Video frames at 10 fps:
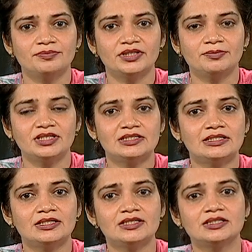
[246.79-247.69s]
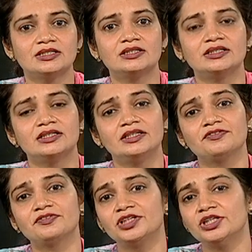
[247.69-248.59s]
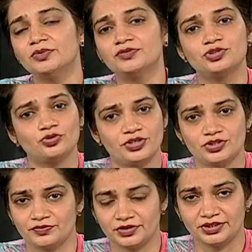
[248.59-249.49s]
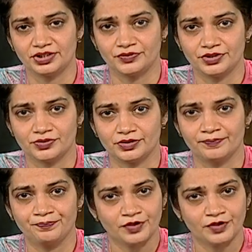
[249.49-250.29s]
may be seen as curtailing freedom of choice of an individual.